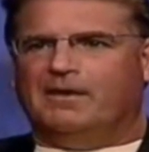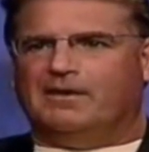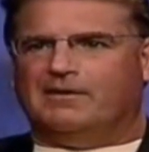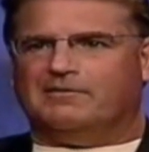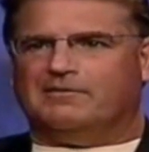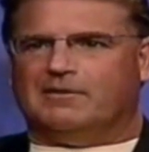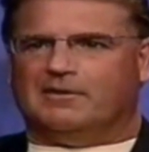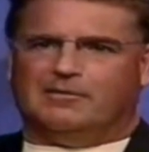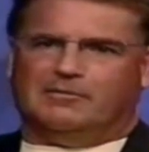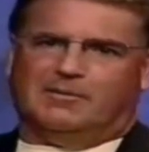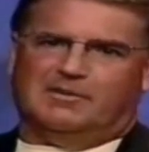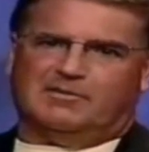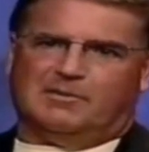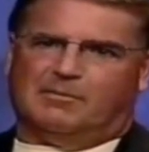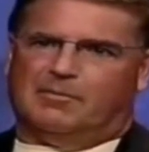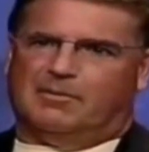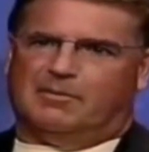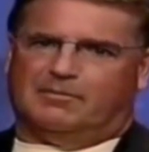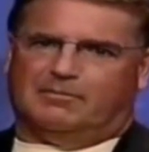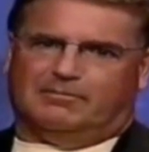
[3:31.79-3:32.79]
He's
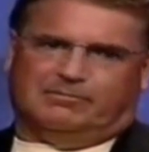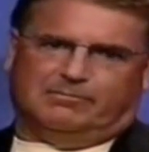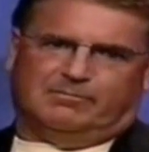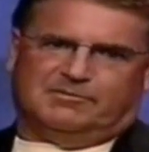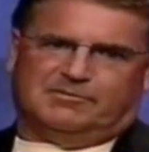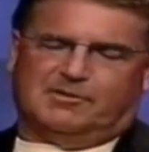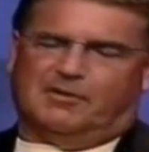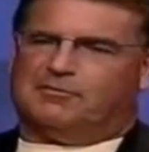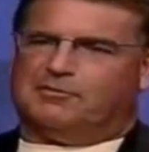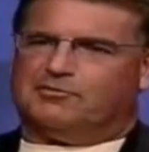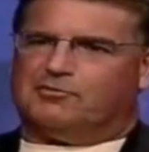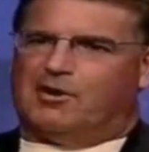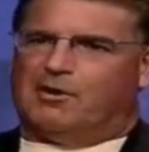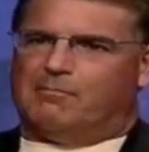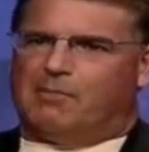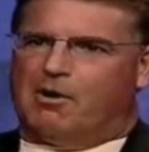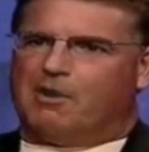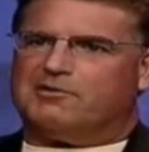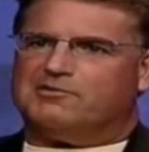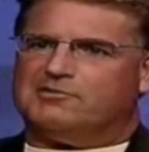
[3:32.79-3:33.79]
a
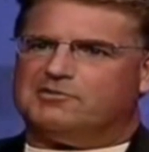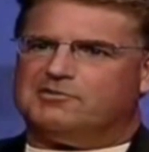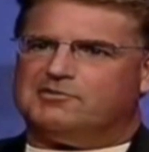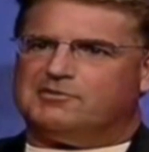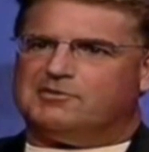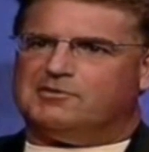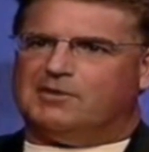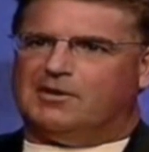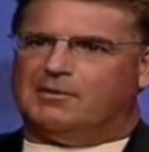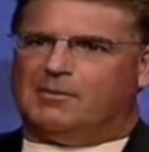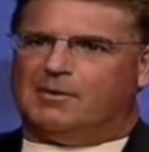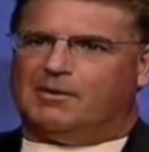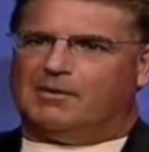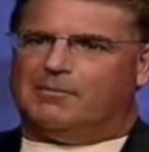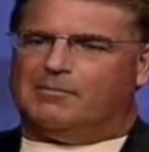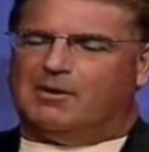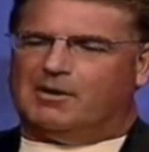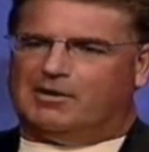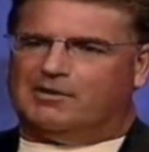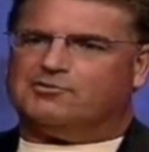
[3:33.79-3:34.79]
self-described Marxist
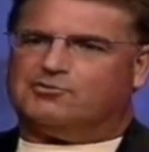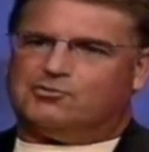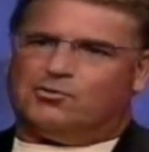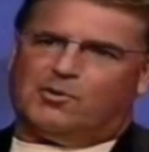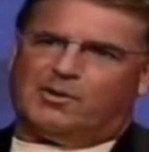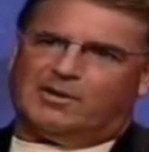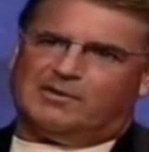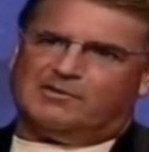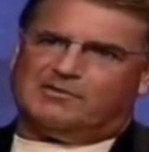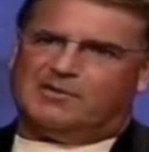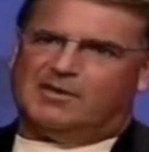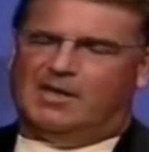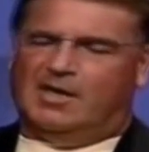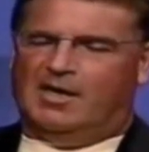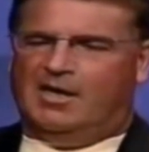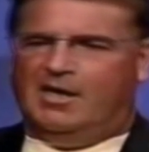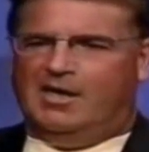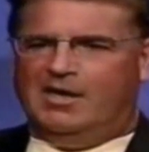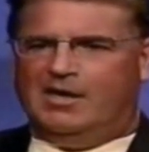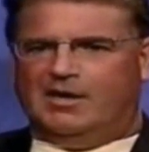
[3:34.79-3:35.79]
among historians,
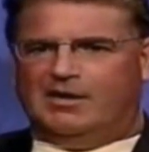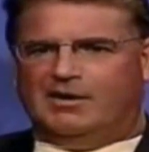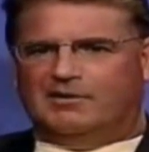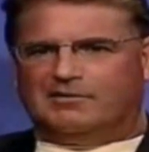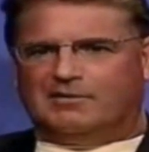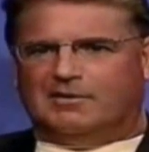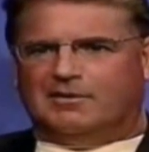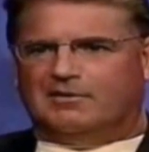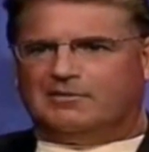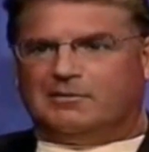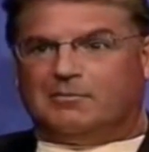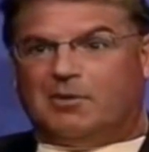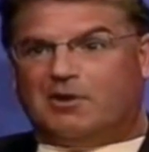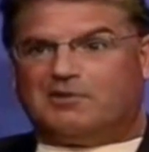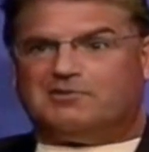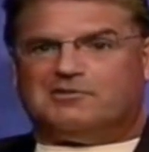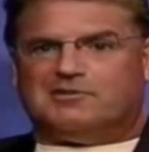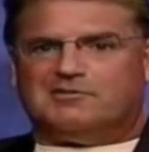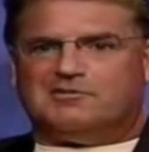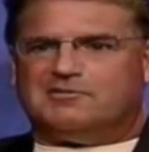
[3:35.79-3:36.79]
and as a
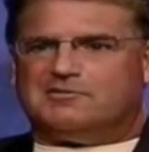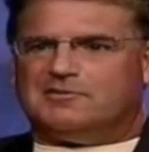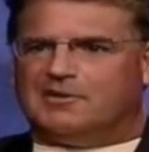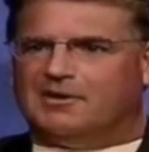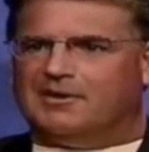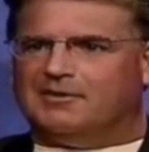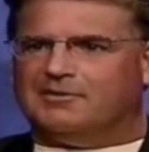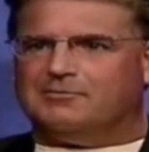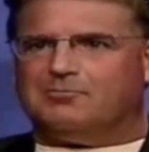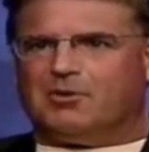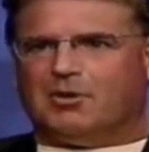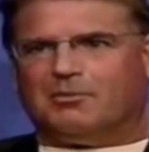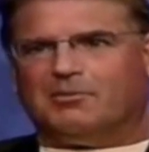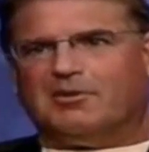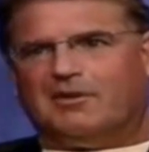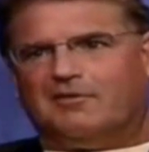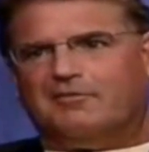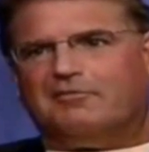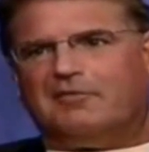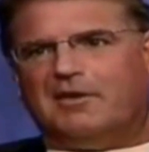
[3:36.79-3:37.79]
Marxist, he's
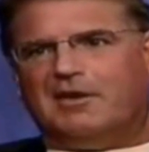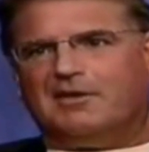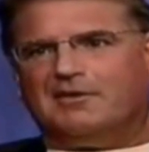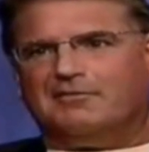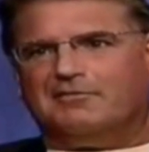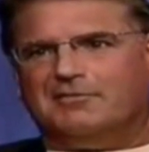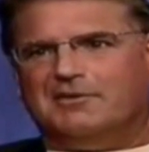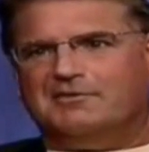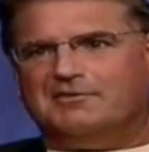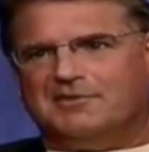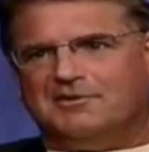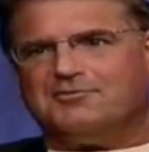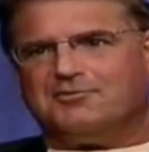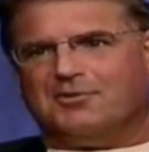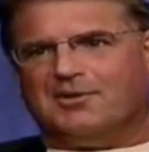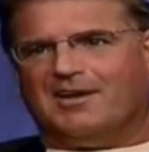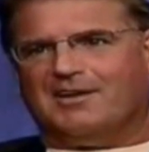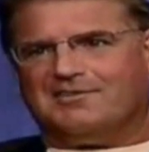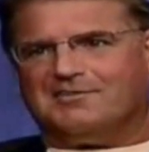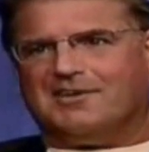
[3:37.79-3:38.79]
probably not a fan of
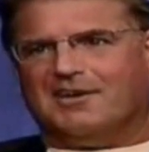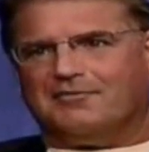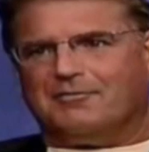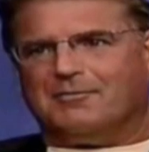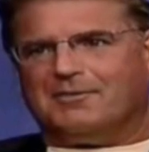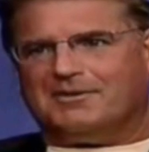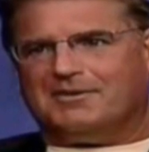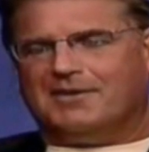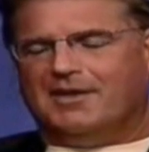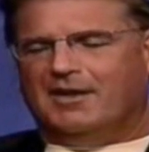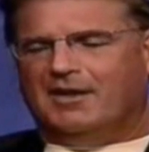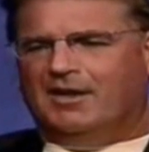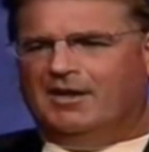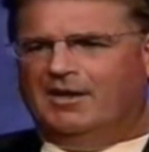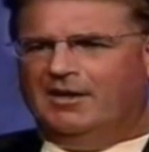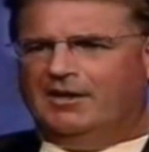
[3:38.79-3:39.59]
decentralized government.